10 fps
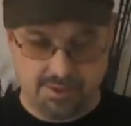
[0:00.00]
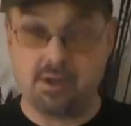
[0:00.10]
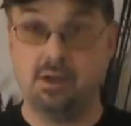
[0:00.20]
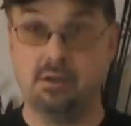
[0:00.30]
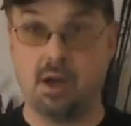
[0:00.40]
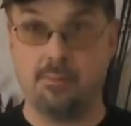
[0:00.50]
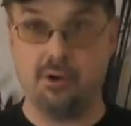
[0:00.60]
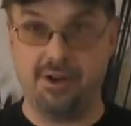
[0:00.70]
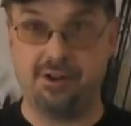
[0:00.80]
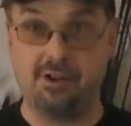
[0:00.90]

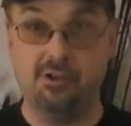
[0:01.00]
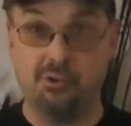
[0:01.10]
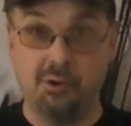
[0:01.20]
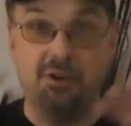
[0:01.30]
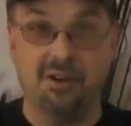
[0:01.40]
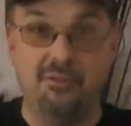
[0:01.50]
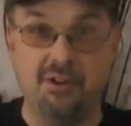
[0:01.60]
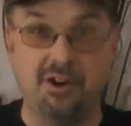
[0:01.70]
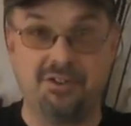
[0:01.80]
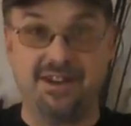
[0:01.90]
conglomerated congruent of it
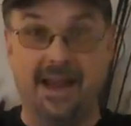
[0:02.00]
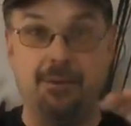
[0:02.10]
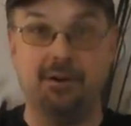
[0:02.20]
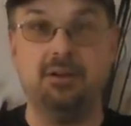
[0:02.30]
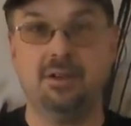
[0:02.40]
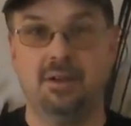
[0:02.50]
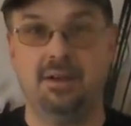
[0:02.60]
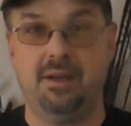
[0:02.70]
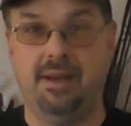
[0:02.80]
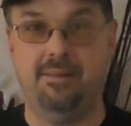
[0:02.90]
all together
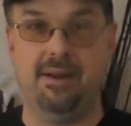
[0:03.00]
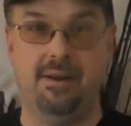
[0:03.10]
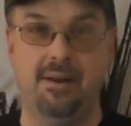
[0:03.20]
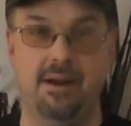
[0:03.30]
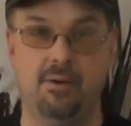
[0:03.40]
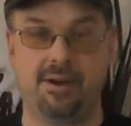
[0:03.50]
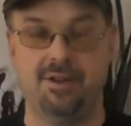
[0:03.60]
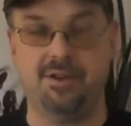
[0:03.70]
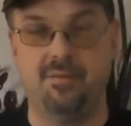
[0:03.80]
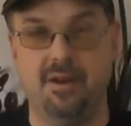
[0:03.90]
and how it
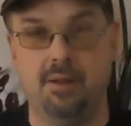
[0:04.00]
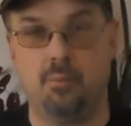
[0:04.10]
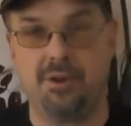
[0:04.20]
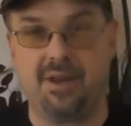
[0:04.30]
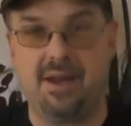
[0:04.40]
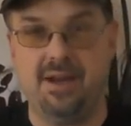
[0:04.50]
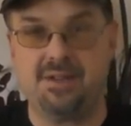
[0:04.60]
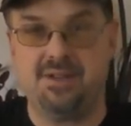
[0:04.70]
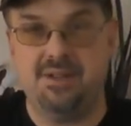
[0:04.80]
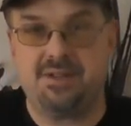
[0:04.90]
can develop what the
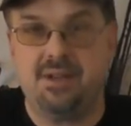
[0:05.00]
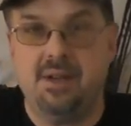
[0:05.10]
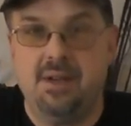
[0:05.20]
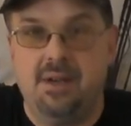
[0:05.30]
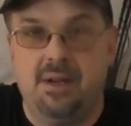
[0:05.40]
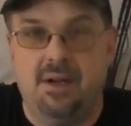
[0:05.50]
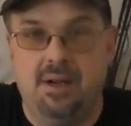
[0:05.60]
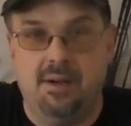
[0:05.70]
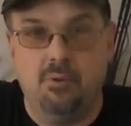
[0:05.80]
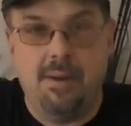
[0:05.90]
case is.
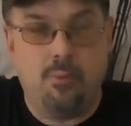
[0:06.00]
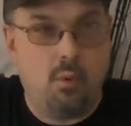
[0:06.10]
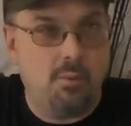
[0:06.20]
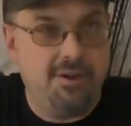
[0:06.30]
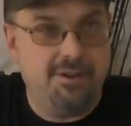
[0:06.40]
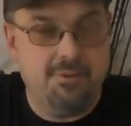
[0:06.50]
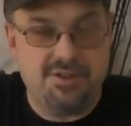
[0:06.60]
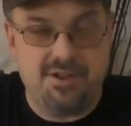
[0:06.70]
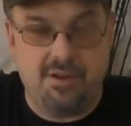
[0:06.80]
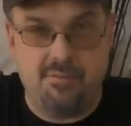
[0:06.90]
Remember, what we do
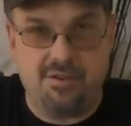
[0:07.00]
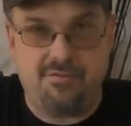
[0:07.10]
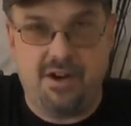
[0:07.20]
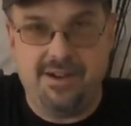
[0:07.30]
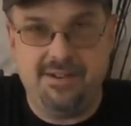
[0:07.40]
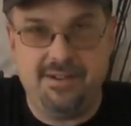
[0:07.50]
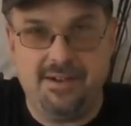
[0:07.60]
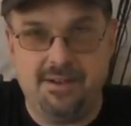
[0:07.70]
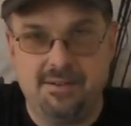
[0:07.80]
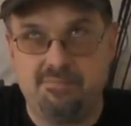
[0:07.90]
is an unrefined
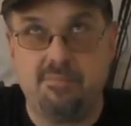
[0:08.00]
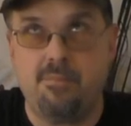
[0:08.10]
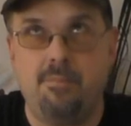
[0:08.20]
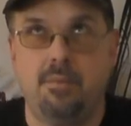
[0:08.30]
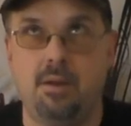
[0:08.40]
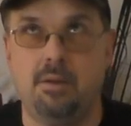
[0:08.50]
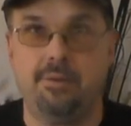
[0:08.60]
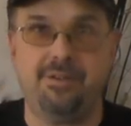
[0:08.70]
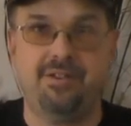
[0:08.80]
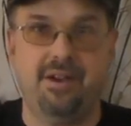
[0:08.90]

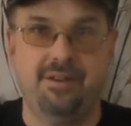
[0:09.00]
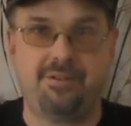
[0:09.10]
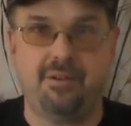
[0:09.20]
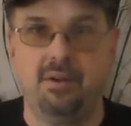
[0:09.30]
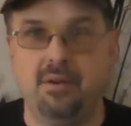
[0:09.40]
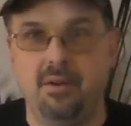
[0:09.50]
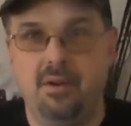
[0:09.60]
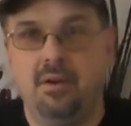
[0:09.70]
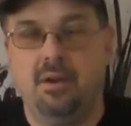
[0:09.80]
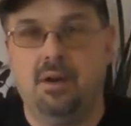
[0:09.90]
science,
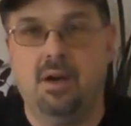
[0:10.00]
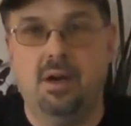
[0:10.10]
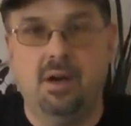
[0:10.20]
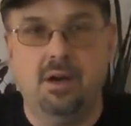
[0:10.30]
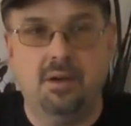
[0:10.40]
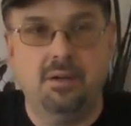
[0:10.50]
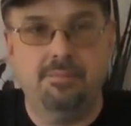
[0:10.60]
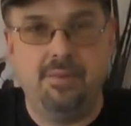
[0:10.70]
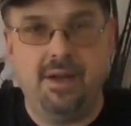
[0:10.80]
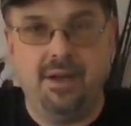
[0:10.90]

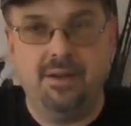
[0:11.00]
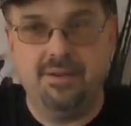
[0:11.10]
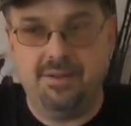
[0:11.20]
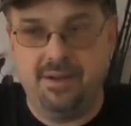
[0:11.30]
and